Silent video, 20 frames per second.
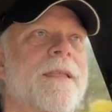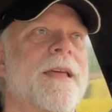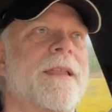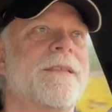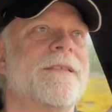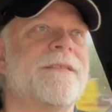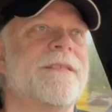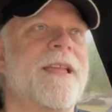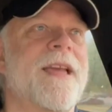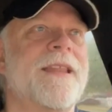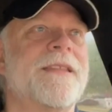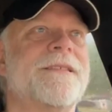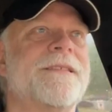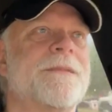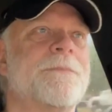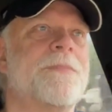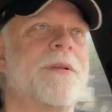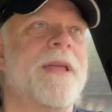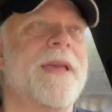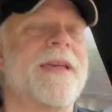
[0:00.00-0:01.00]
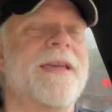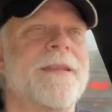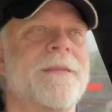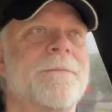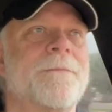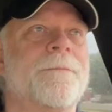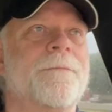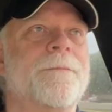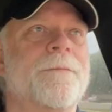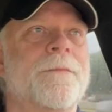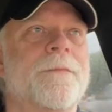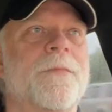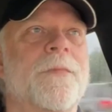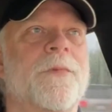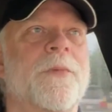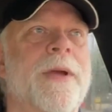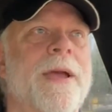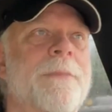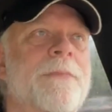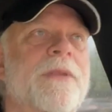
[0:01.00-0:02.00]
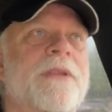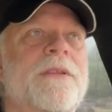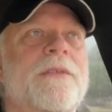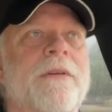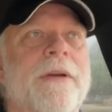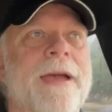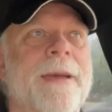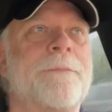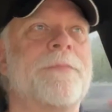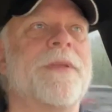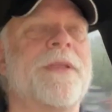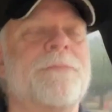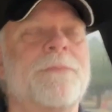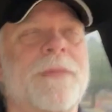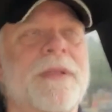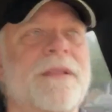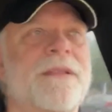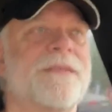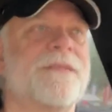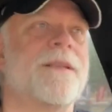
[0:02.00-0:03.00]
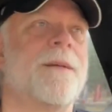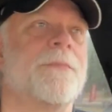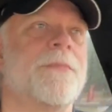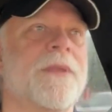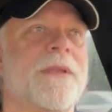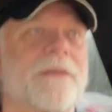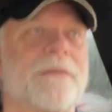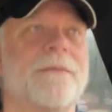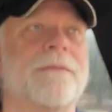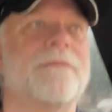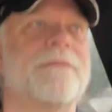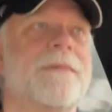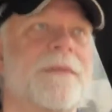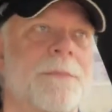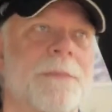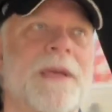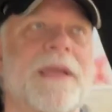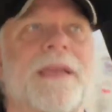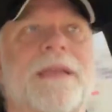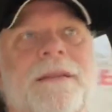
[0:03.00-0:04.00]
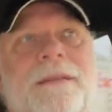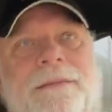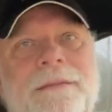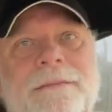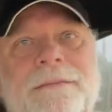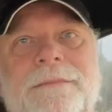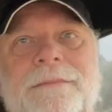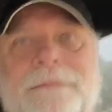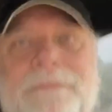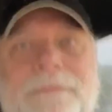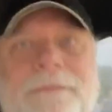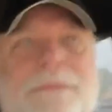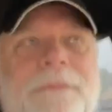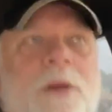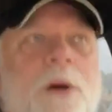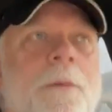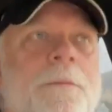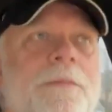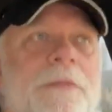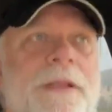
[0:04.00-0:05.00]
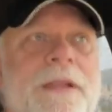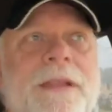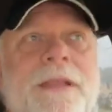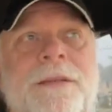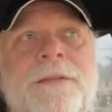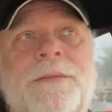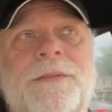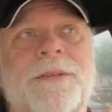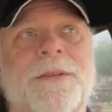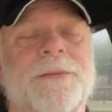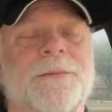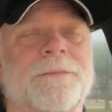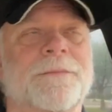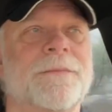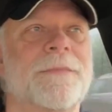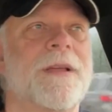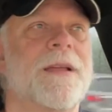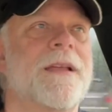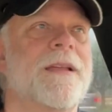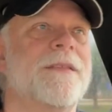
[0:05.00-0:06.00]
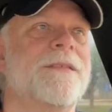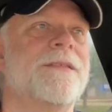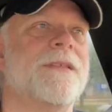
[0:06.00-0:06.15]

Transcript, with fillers: That is, that is the plan. Rambling crap that means something to me hopefully to you too.